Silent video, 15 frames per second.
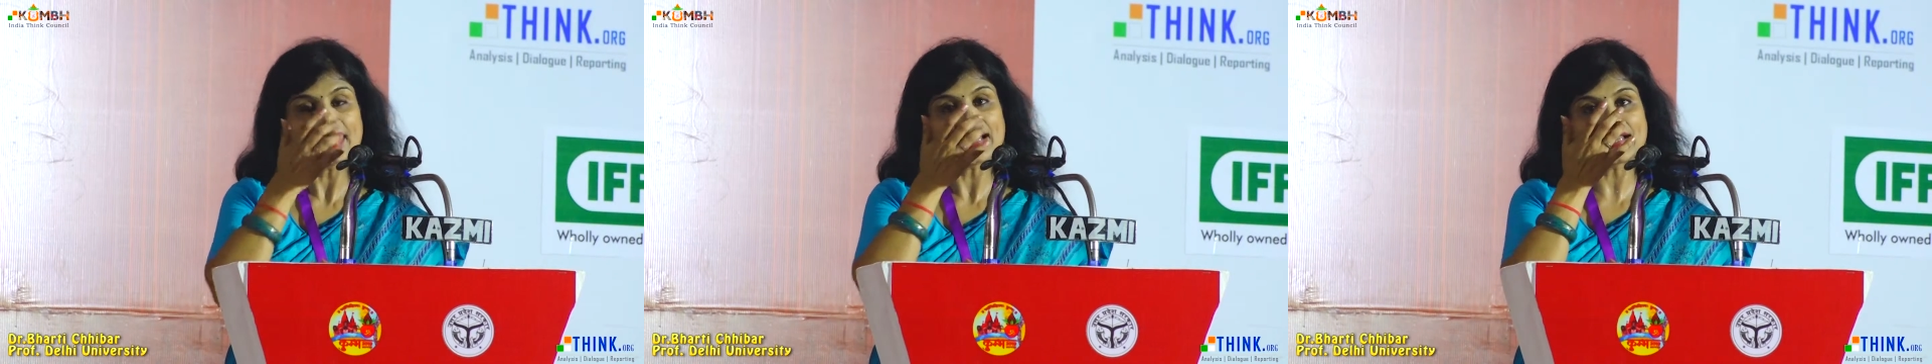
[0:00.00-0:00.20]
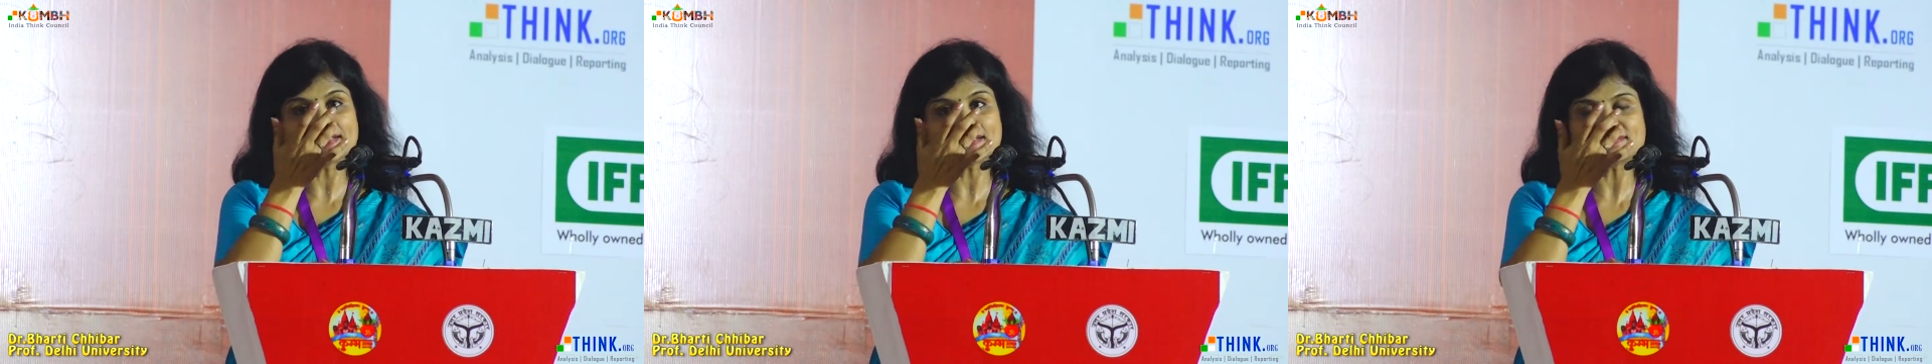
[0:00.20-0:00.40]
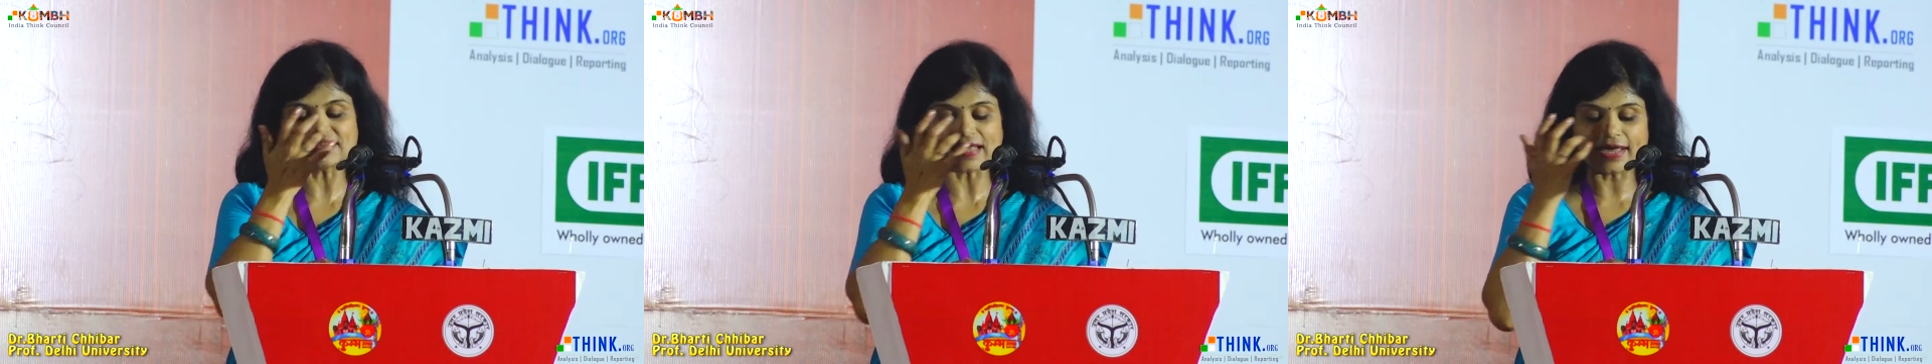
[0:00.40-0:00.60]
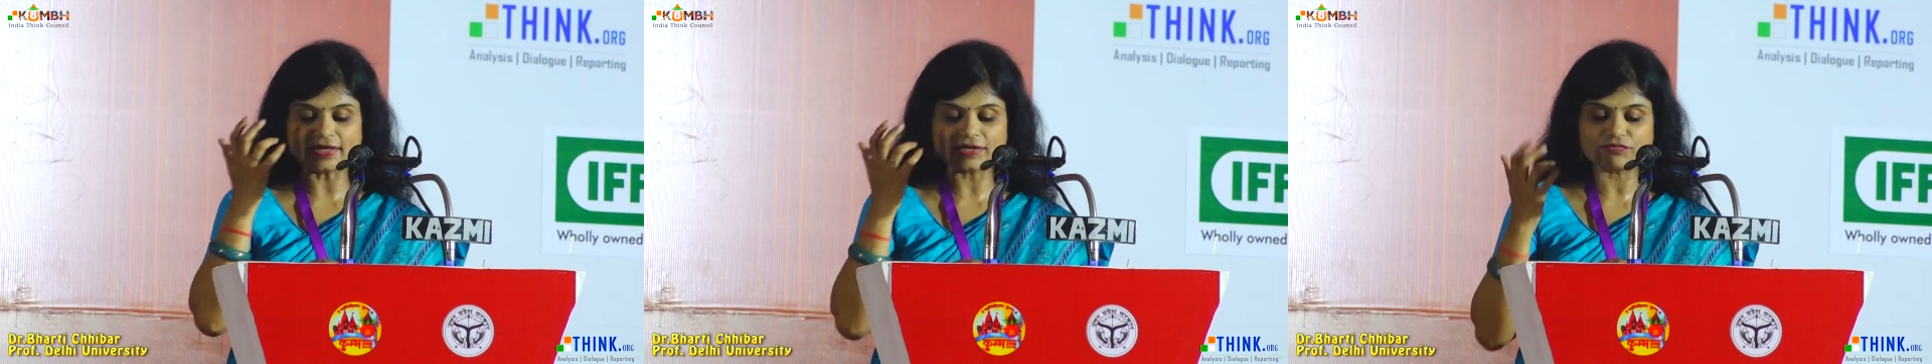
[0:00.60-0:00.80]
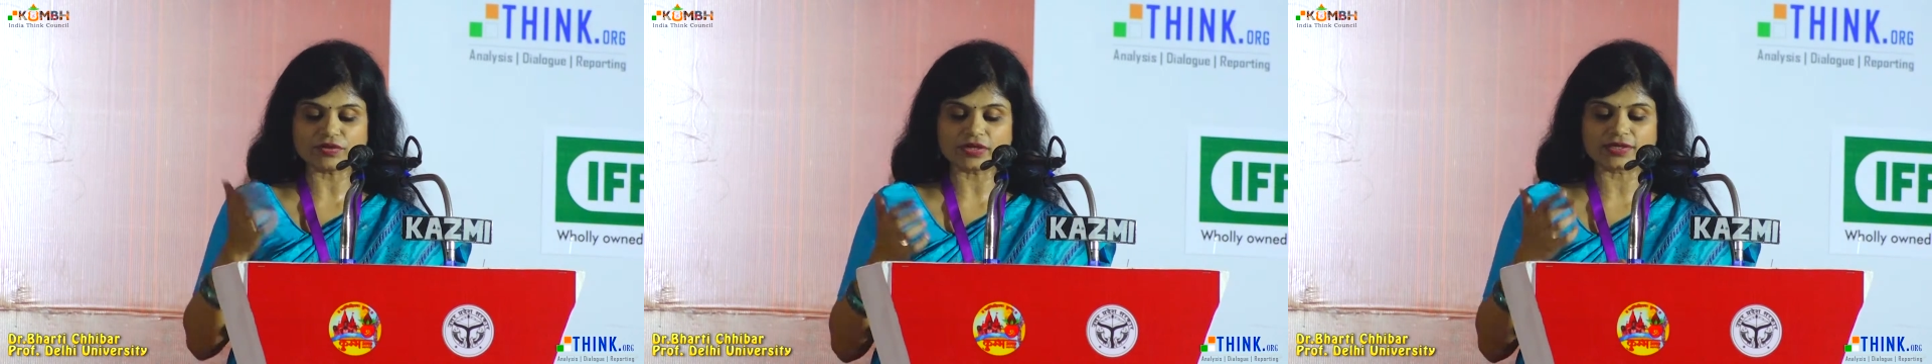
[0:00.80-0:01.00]
and the
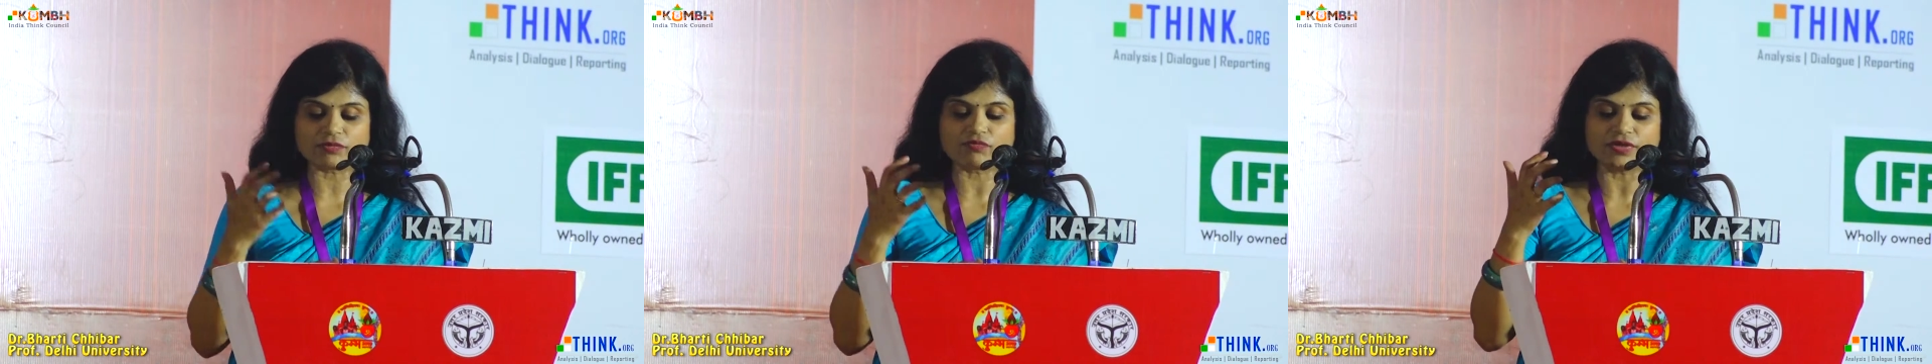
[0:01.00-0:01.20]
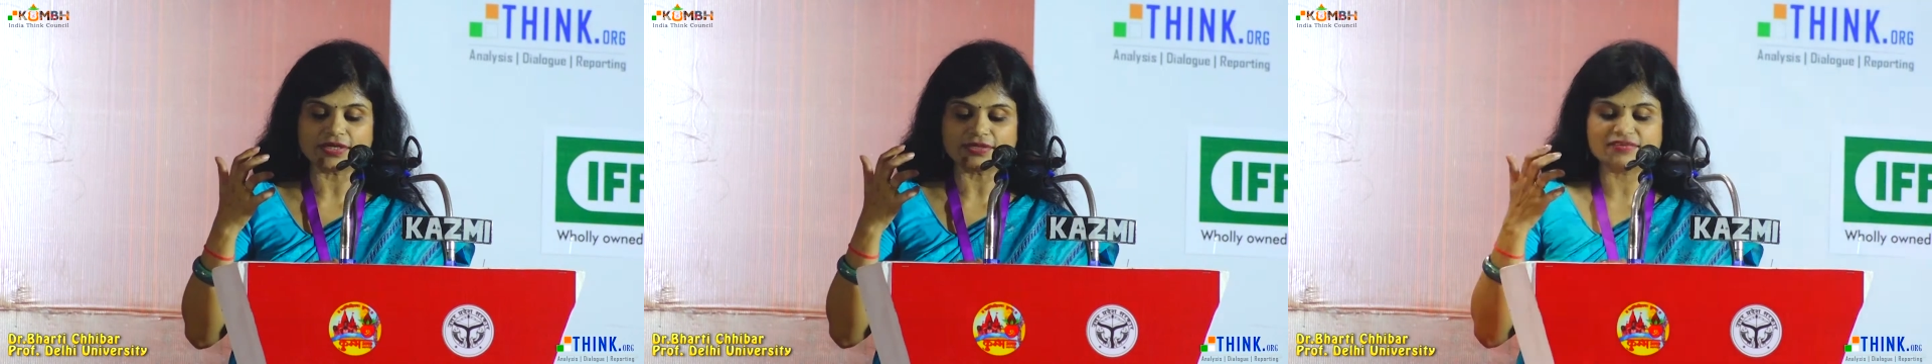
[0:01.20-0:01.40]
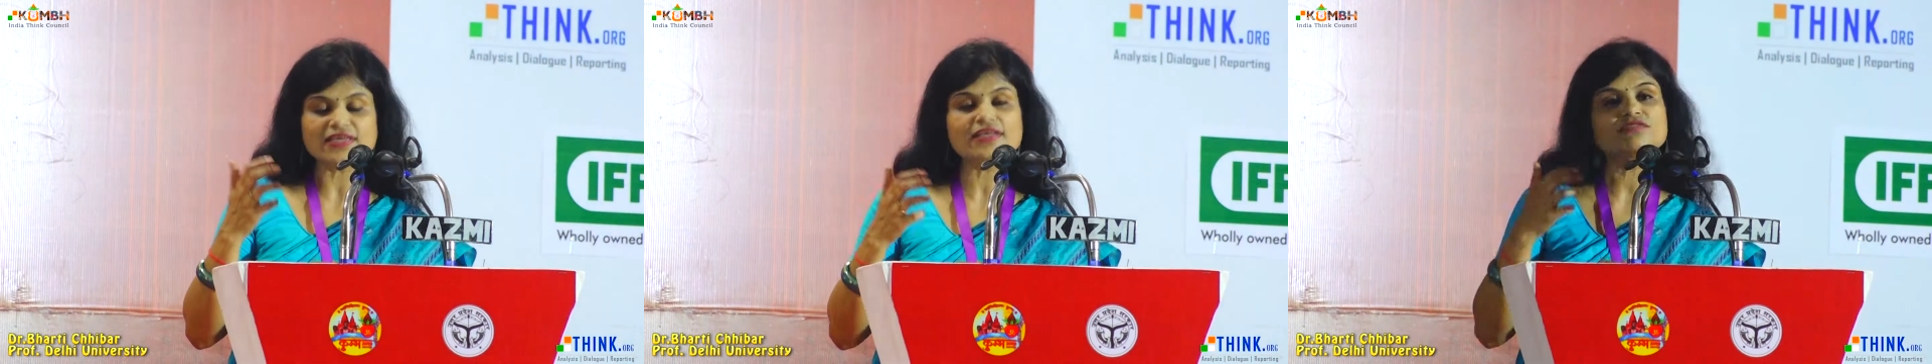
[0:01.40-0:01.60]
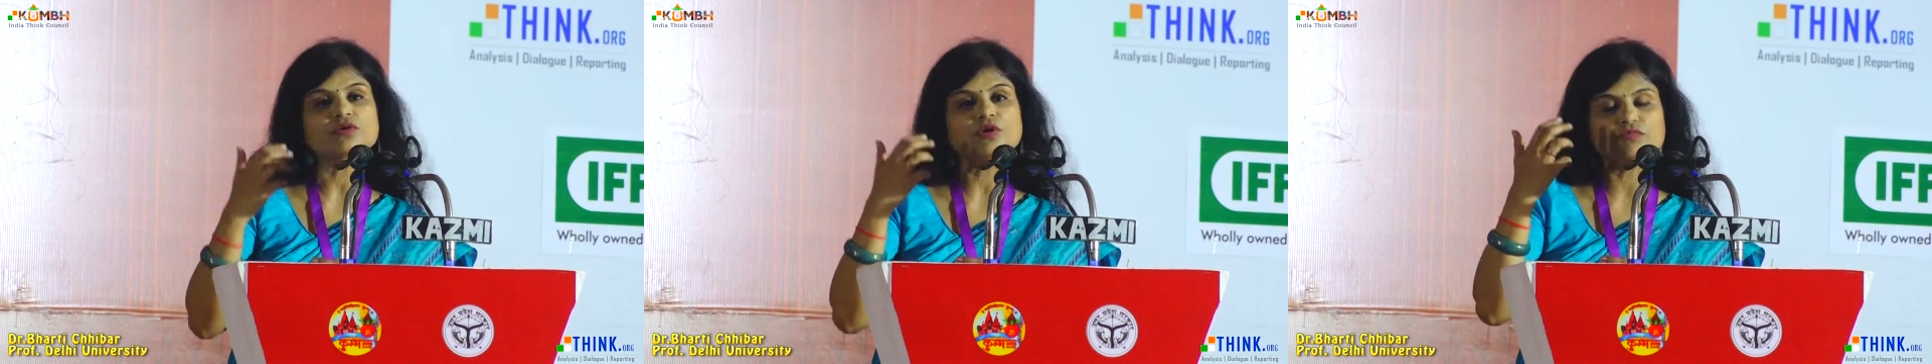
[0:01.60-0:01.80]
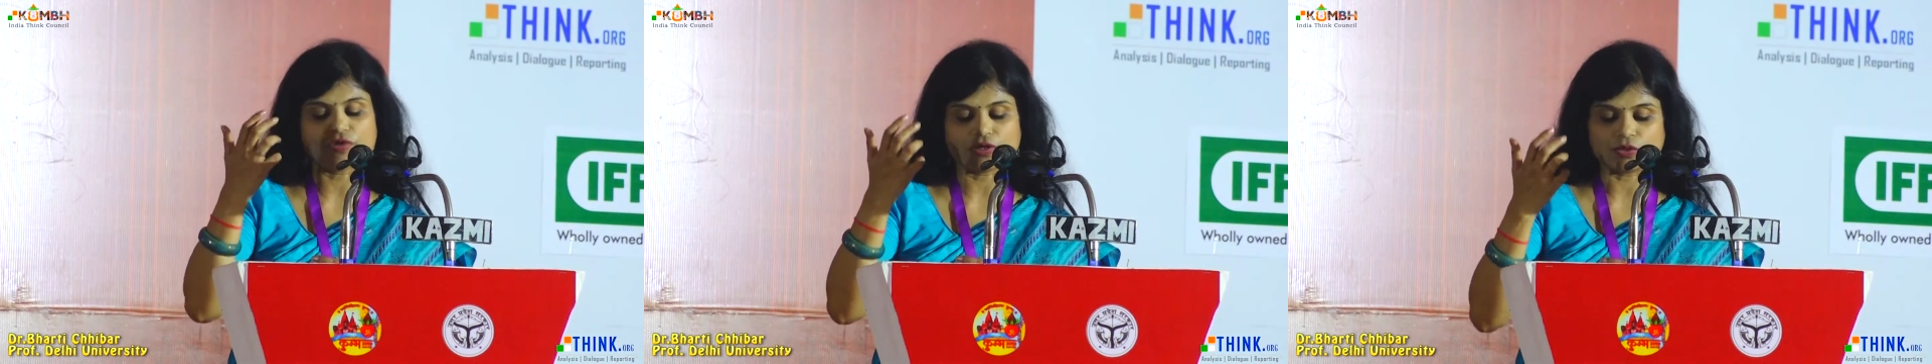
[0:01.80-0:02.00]
scientific divinities
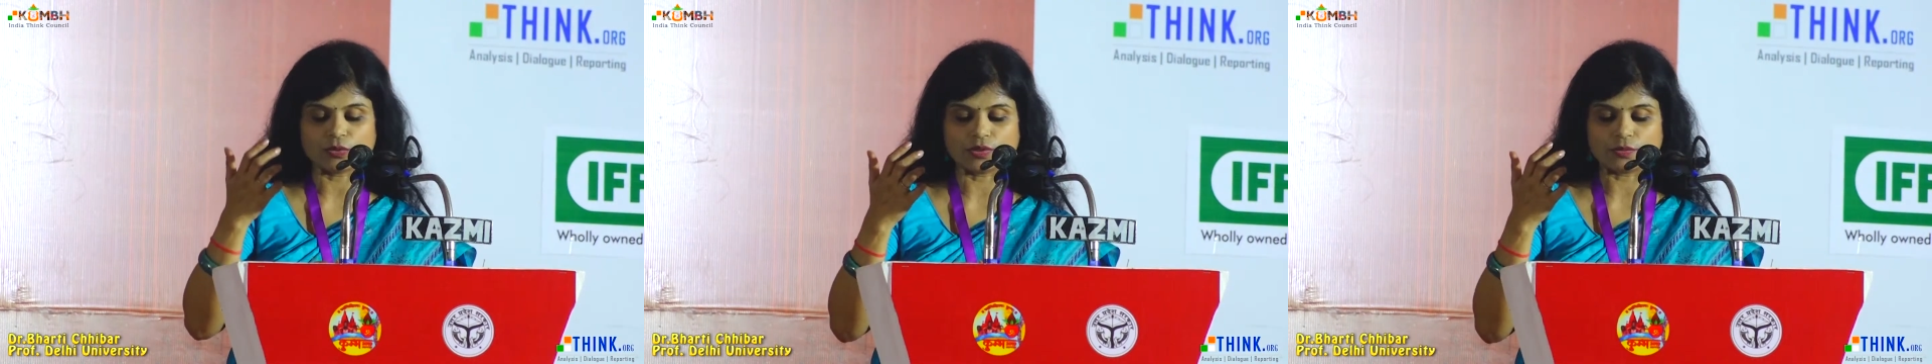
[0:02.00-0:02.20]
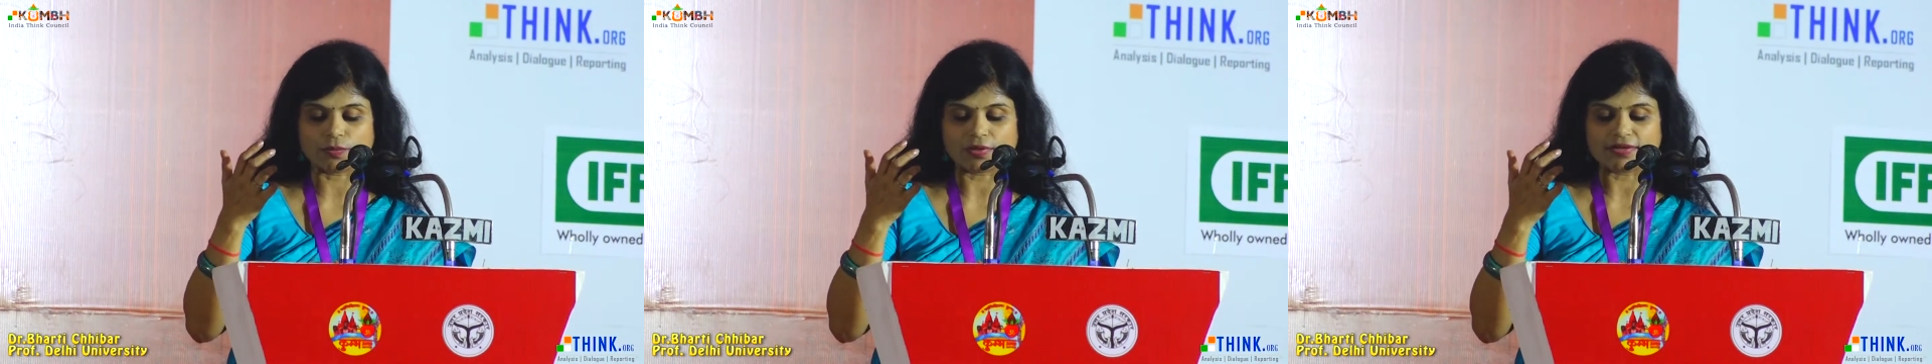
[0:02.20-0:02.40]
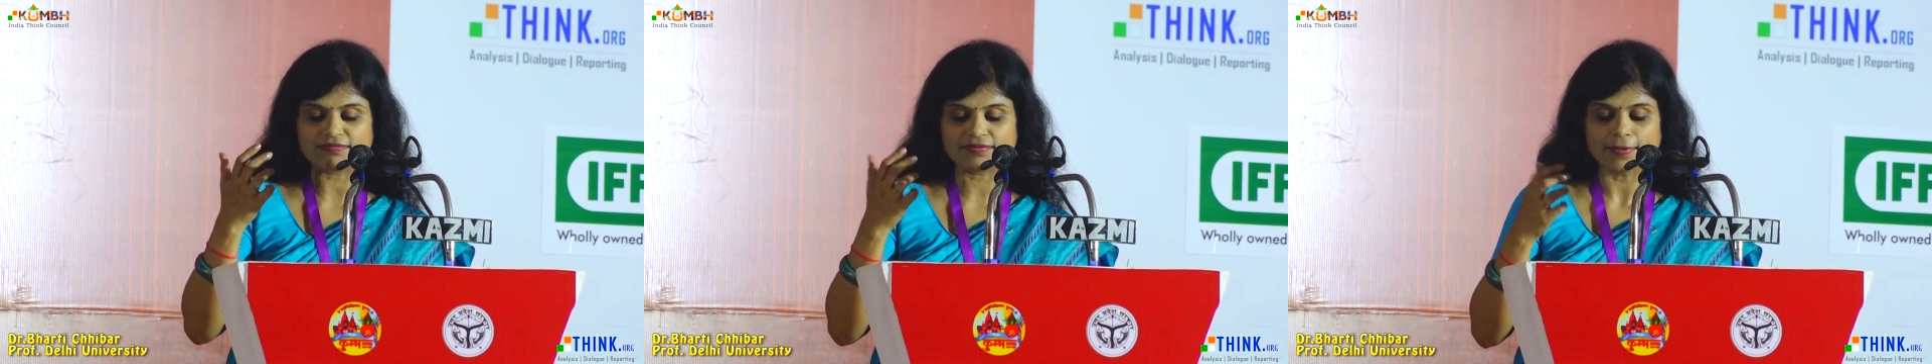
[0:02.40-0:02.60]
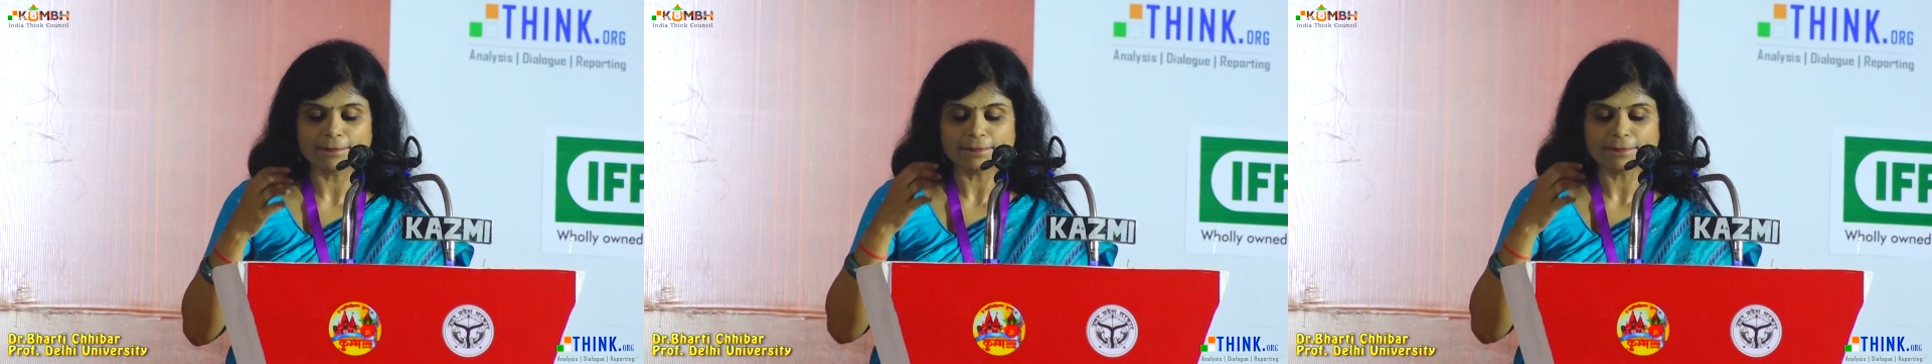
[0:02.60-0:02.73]
of the universe.